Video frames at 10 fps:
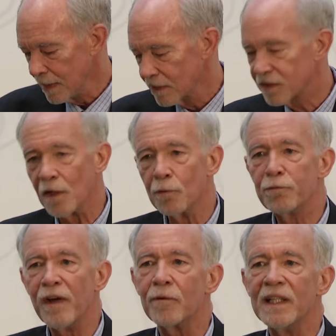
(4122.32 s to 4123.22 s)
So
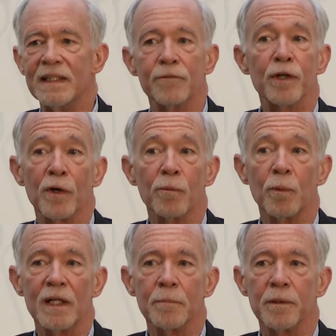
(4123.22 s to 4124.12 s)
very difficult
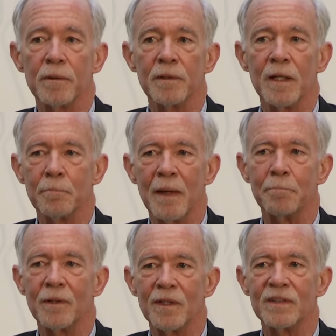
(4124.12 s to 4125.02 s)
when a permanent
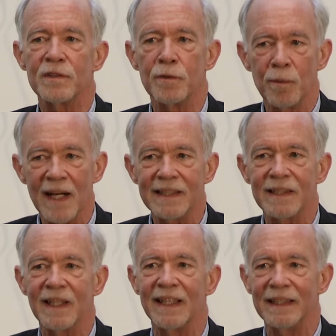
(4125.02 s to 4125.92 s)
member is
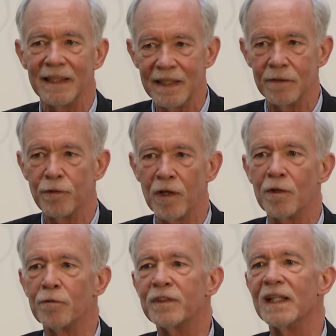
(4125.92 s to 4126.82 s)
directly
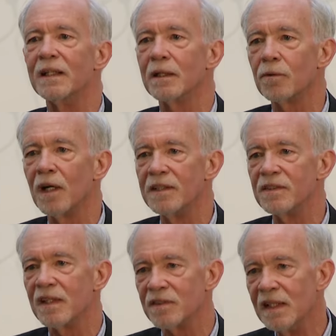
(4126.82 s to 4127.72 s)
involved in a
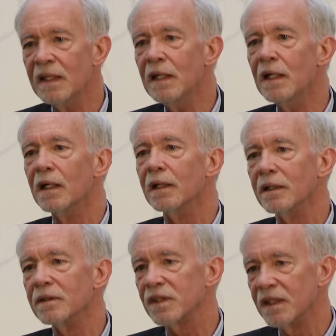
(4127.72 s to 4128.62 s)
crisis
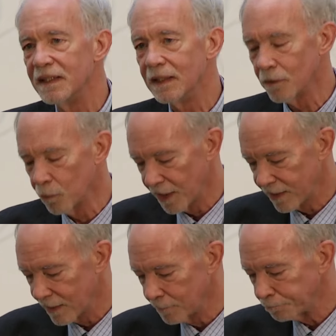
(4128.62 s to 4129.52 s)
uh, to deal
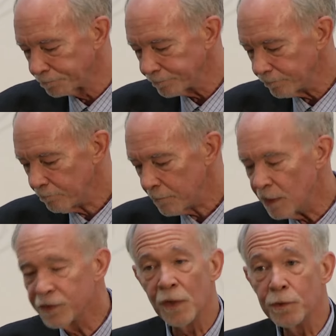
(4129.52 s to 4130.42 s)
with it.
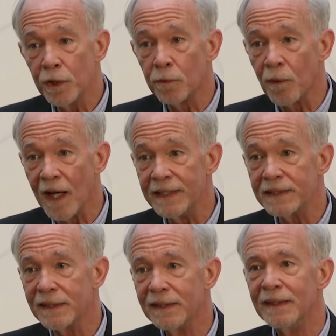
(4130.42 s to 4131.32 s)
So you're
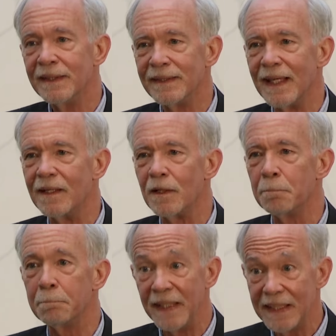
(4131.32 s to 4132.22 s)
right, they
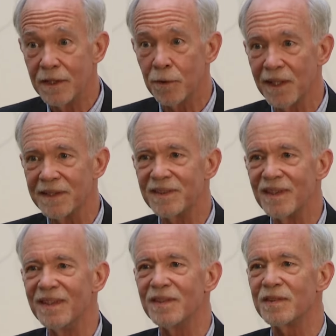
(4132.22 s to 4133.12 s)
are big
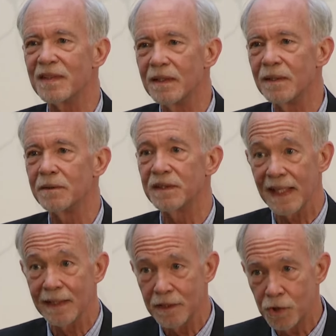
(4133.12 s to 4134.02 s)
crises, they're
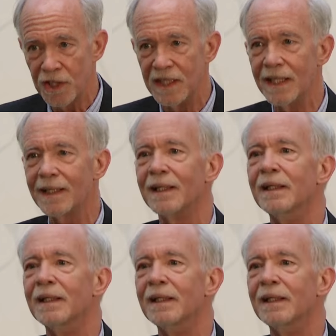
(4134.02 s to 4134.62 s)
telegenic